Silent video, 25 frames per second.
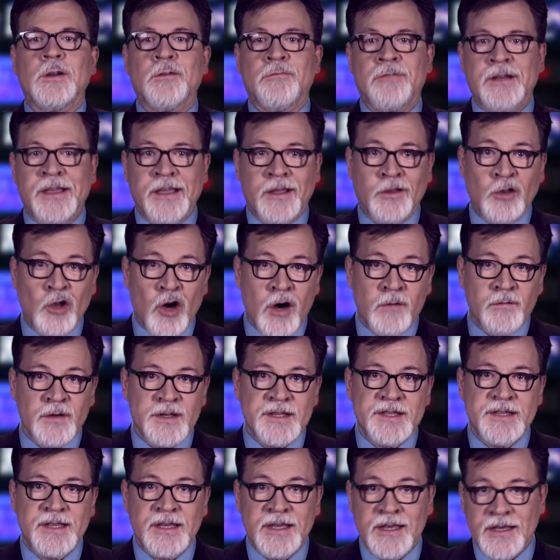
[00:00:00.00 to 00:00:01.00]
RIA
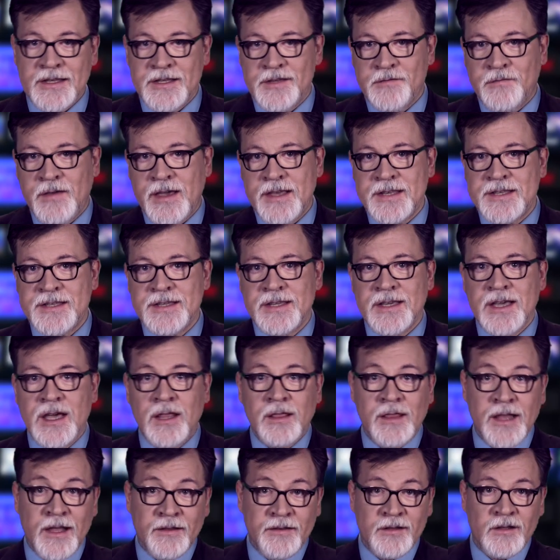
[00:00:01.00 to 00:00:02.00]
Novosti, Izvestia,
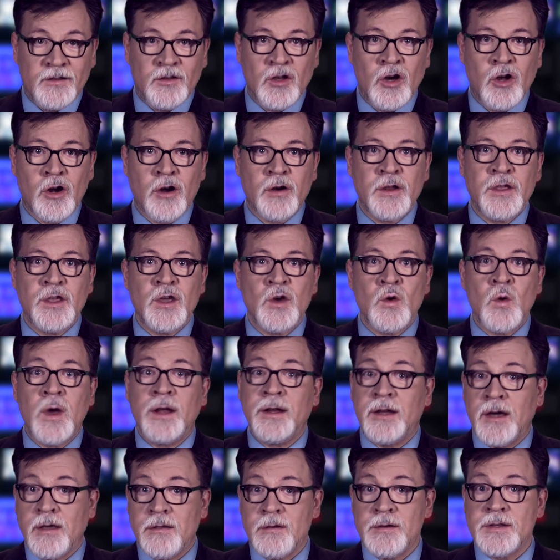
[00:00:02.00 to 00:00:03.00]
Lenta.ru,
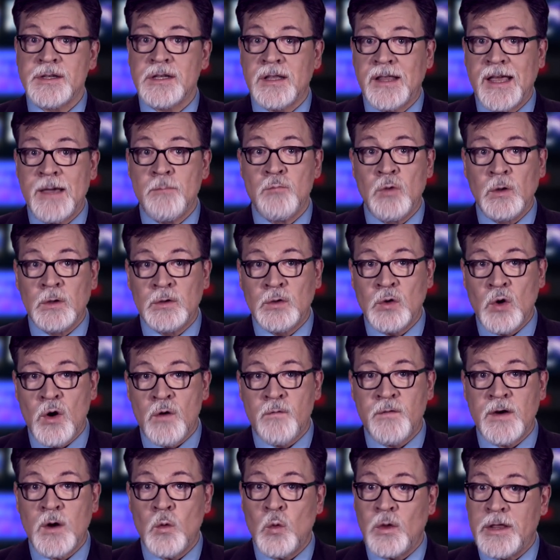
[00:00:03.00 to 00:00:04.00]
and others claim
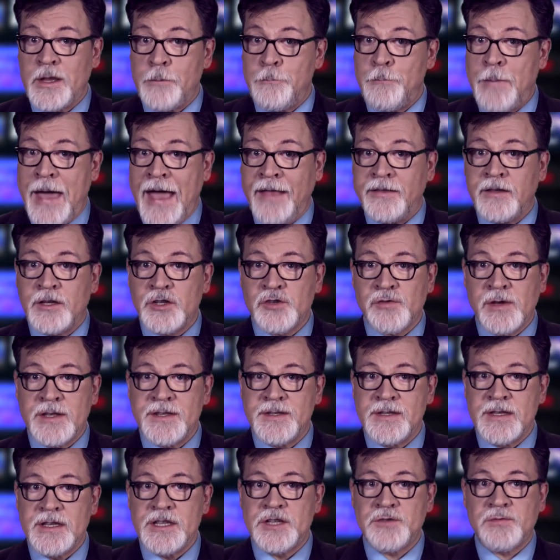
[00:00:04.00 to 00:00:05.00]
Moldova will abandon
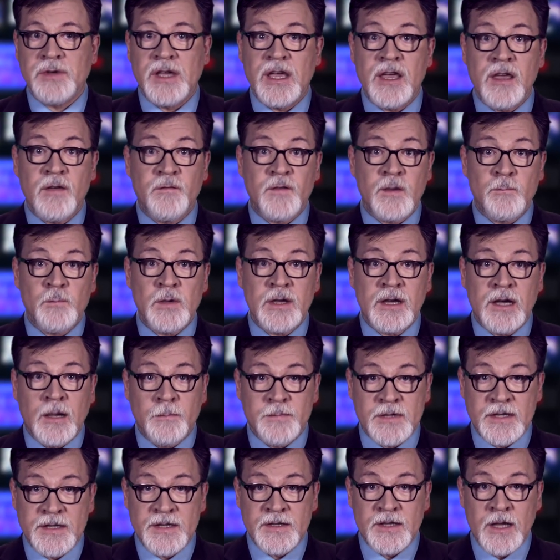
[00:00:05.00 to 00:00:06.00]
Transnistria if it
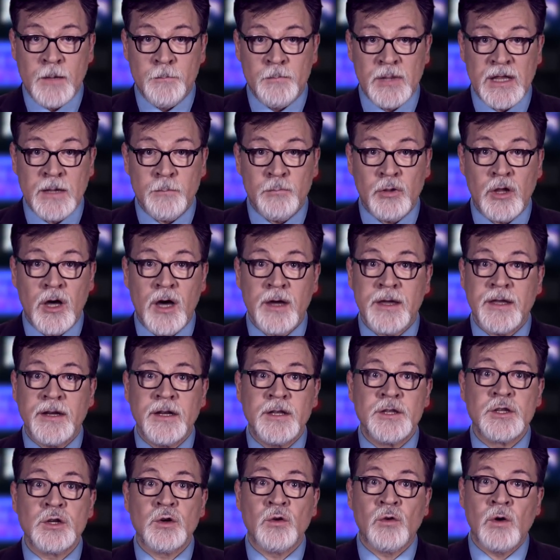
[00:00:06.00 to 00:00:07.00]
becomes a stumbling block in
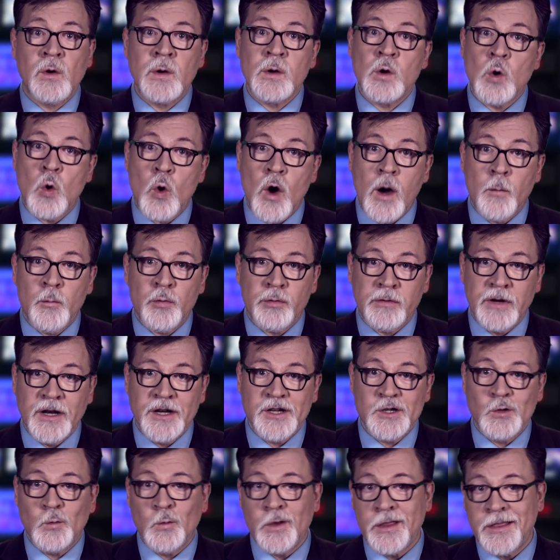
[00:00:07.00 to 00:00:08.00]
its growing
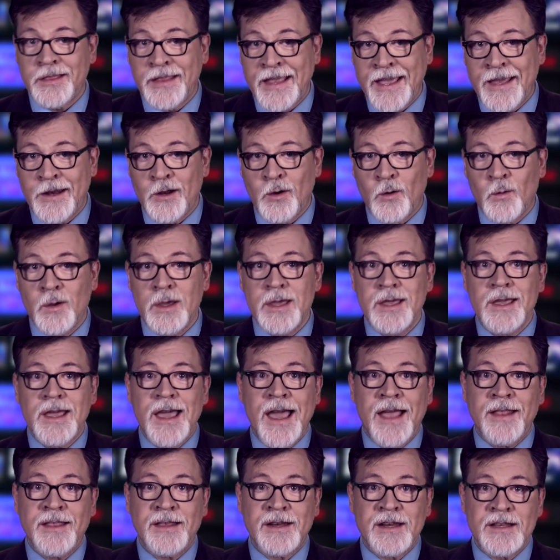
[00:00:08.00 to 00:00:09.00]
cooperation with NATO.
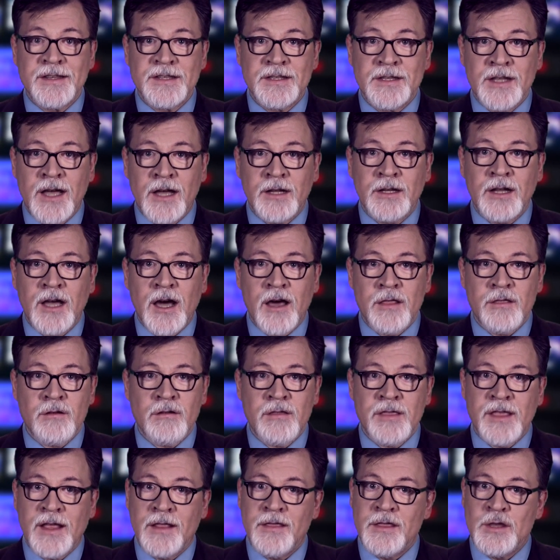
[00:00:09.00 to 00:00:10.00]
And it is none
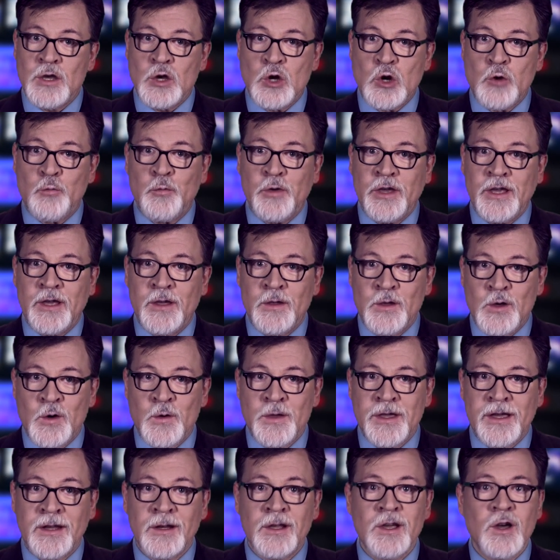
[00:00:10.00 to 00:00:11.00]
other than the European
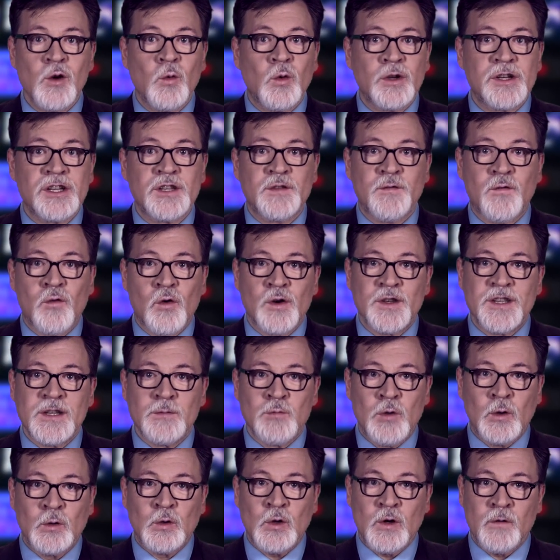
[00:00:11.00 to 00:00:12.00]
Union which is
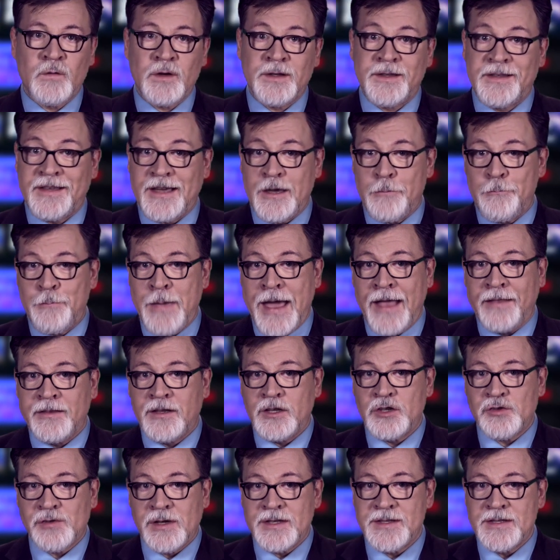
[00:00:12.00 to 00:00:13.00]
forcing Moldova to
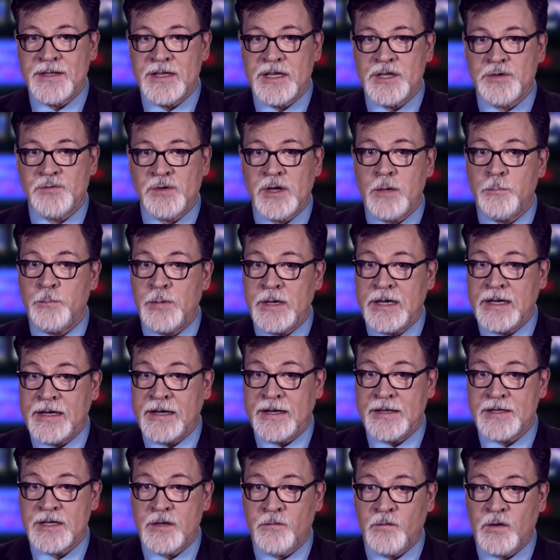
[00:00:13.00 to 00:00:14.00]
abandon Transnistria
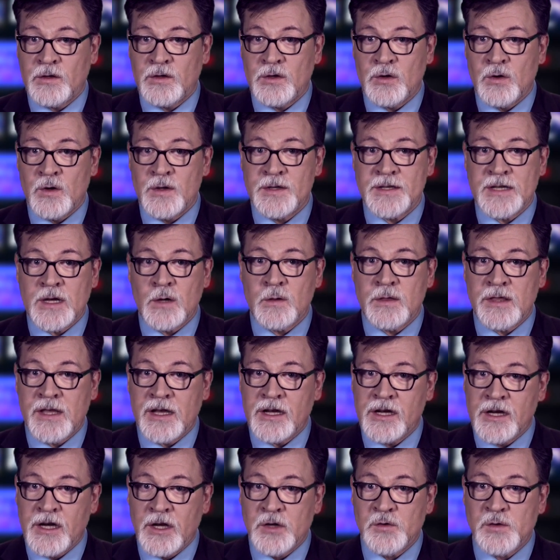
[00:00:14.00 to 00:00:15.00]
because if it turns out
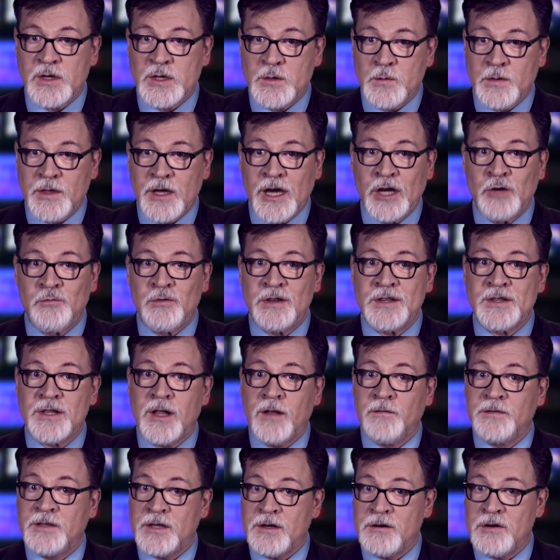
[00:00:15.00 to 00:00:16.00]
that countries with
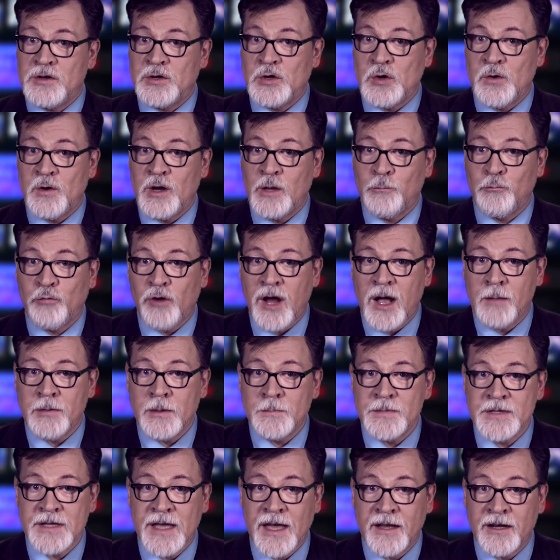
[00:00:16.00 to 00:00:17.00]
unresolved territorial
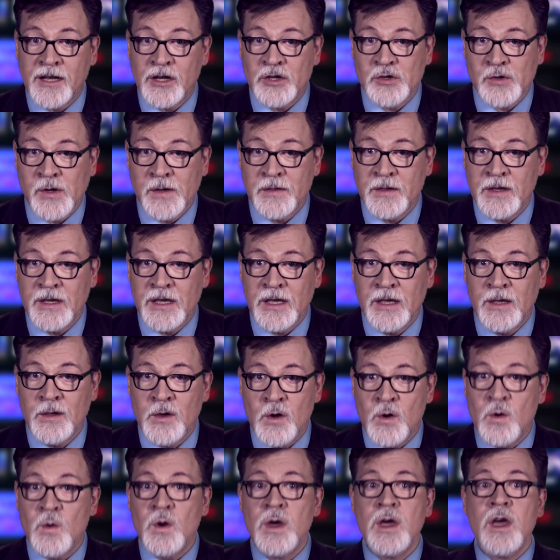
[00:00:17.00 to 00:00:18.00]
problems cannot join the
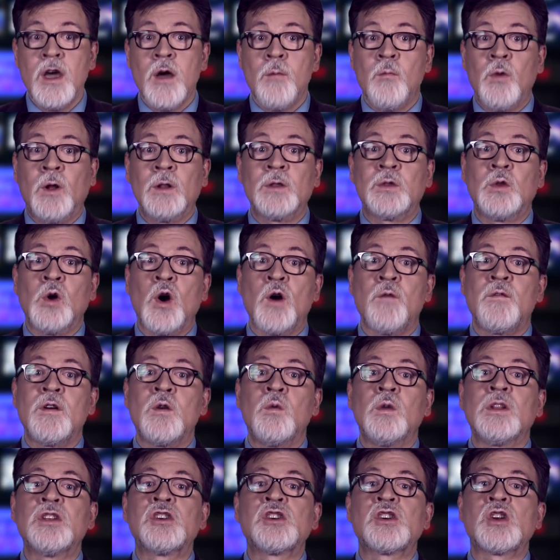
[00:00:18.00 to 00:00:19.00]
EU,
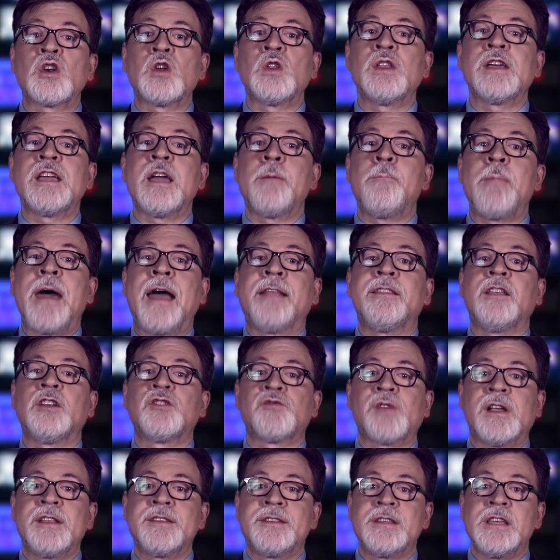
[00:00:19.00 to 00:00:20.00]
Moldova will surely abandon
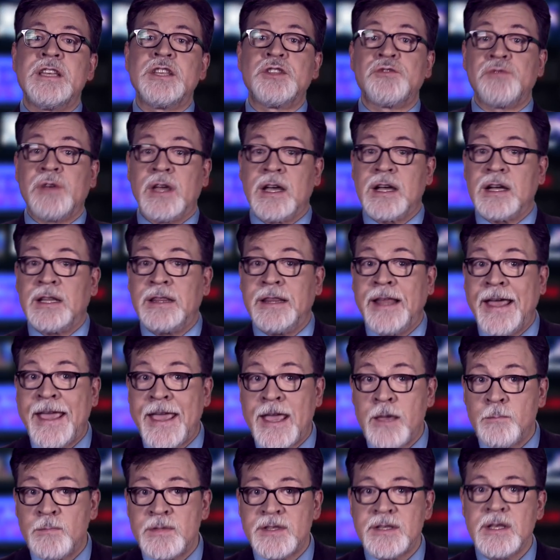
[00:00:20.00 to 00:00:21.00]
Transnistria,
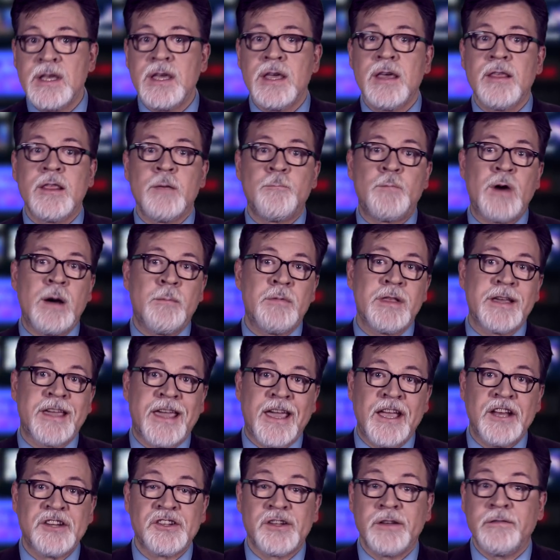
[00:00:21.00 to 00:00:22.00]
claims the
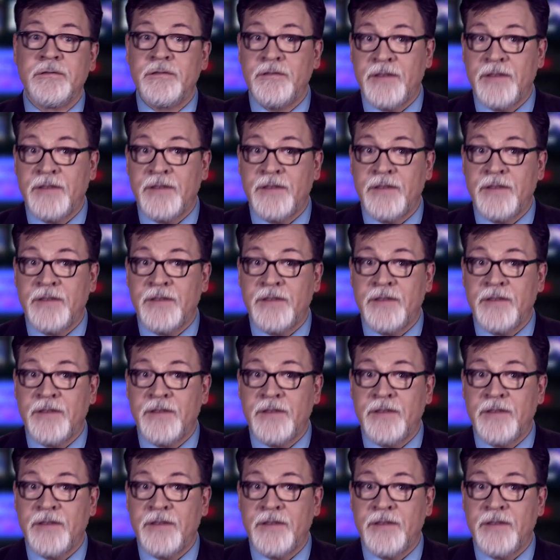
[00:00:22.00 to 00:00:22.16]
publication